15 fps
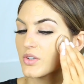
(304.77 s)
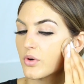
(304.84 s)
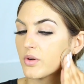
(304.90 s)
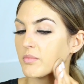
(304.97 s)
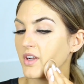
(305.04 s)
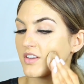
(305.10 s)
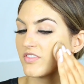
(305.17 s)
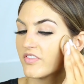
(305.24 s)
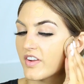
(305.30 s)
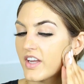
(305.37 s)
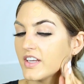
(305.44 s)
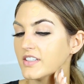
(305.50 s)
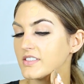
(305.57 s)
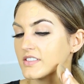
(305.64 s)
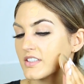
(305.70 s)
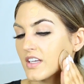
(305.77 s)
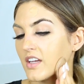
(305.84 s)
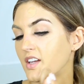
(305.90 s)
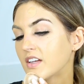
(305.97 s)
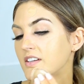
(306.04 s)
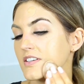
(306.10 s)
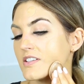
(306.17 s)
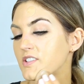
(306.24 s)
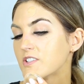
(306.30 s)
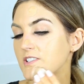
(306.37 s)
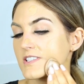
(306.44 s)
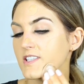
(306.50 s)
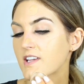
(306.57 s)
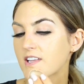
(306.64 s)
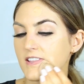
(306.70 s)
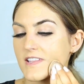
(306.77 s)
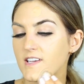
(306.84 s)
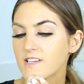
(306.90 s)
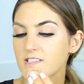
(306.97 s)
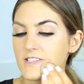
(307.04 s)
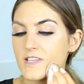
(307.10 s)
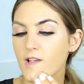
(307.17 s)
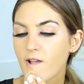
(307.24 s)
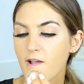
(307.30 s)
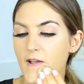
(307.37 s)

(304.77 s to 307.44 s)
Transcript: on my face, just like this.